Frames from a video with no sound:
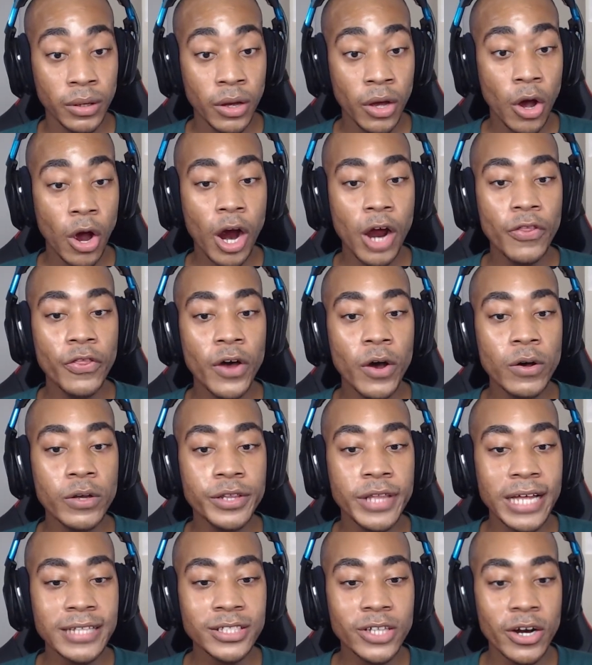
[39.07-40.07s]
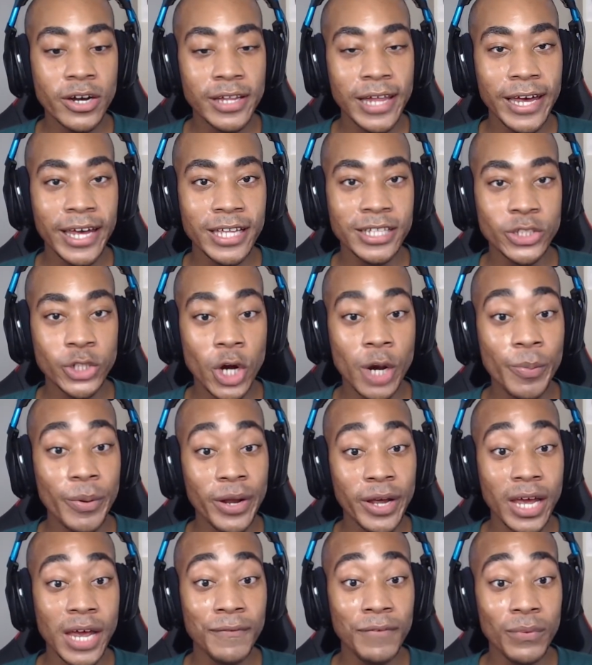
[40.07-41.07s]
That's her, like,
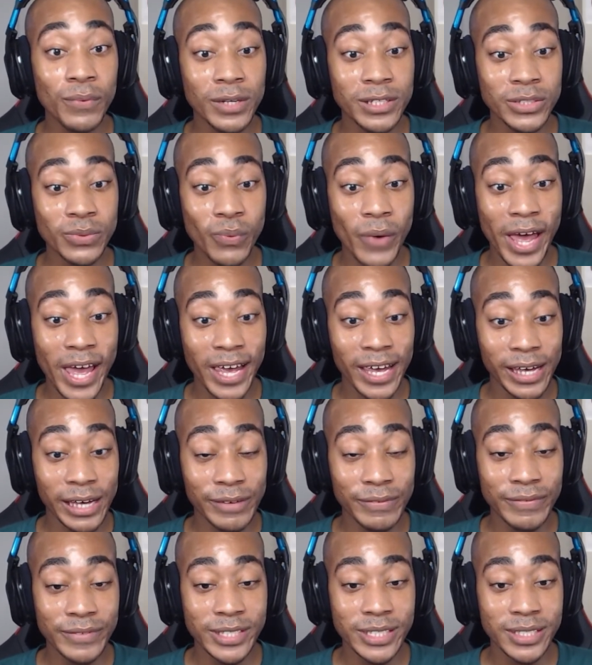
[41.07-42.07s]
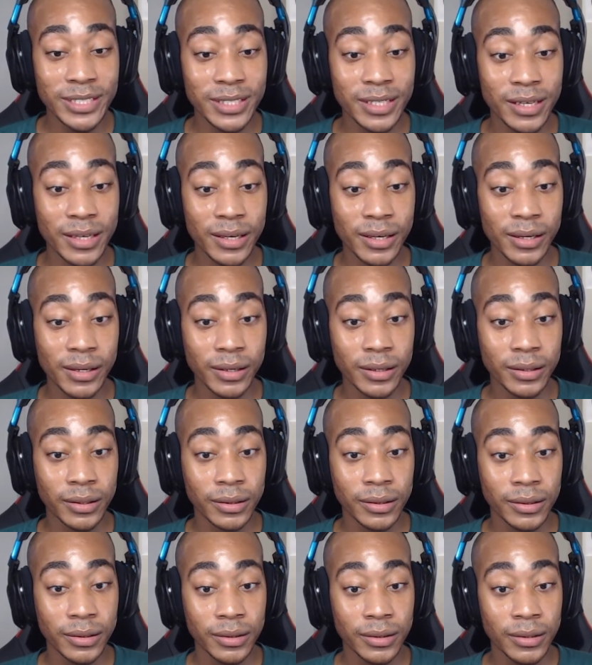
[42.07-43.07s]
interpreting everyone's waves.
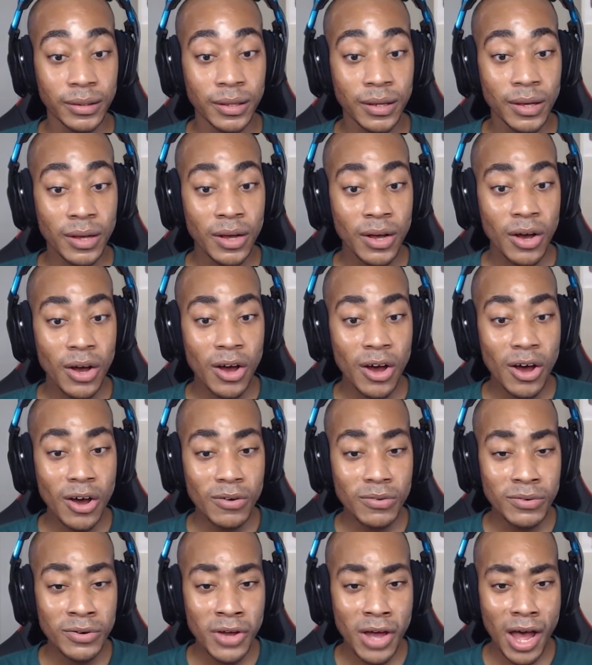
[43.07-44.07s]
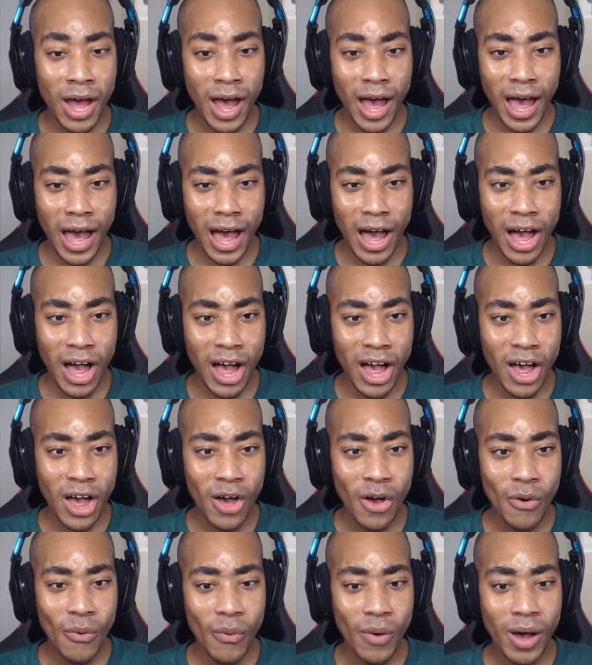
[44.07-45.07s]
Oh,
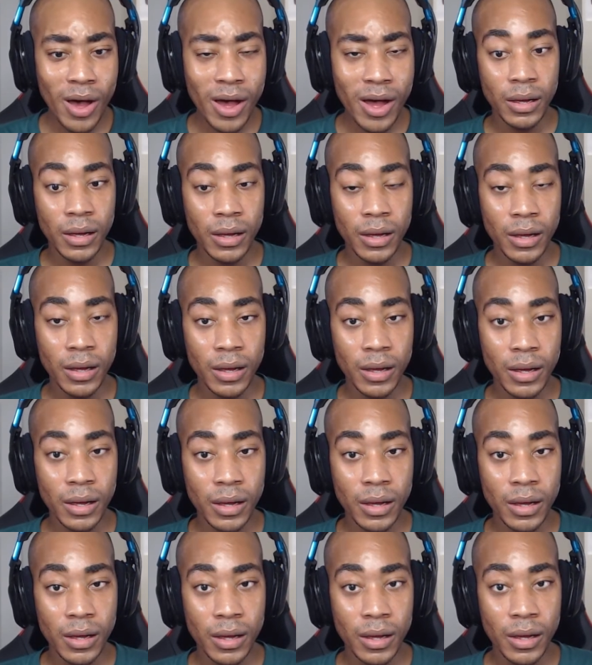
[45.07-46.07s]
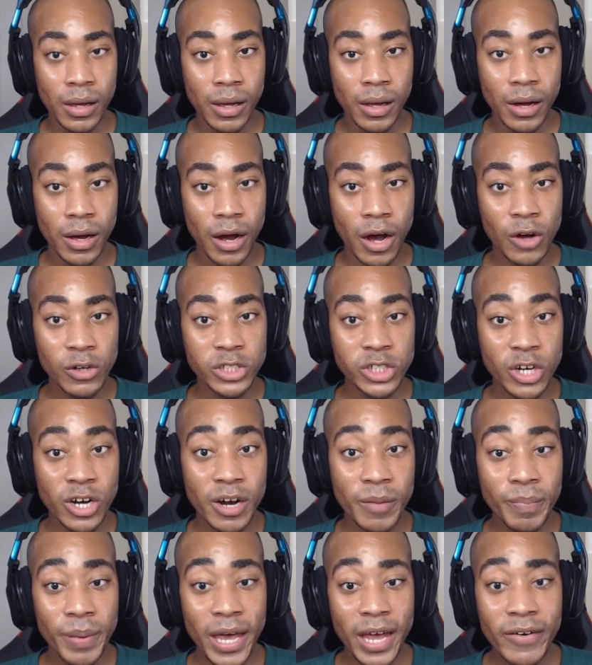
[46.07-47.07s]
no! Oh, so her
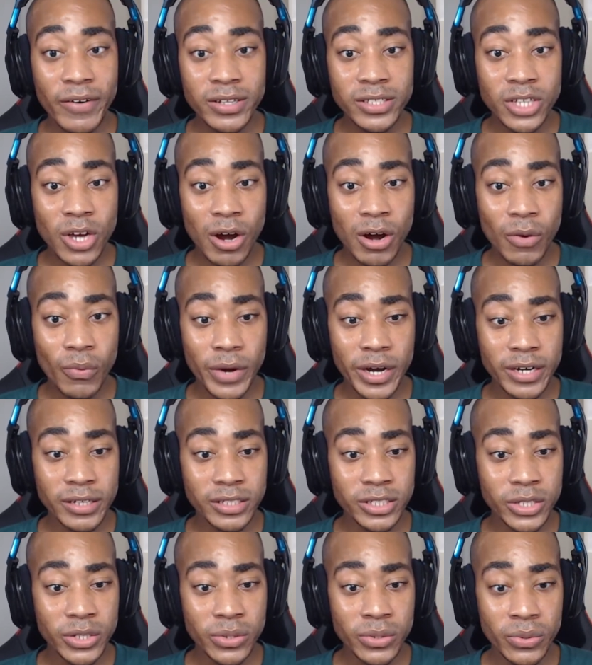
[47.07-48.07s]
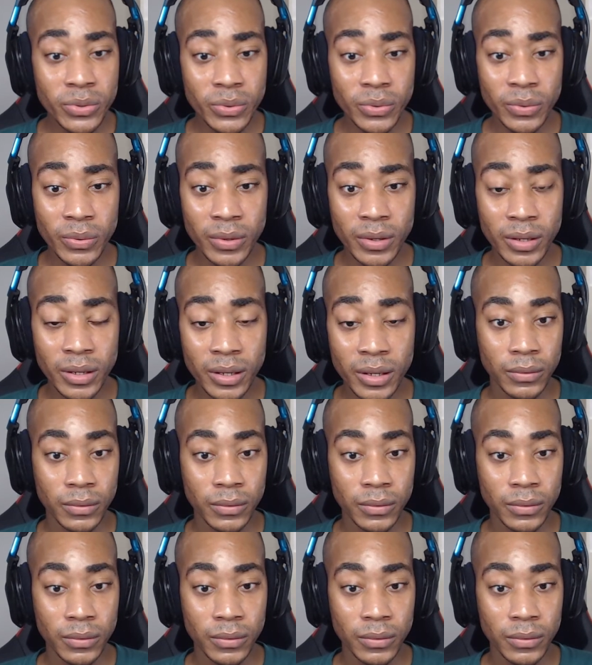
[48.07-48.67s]
parents are aware, too.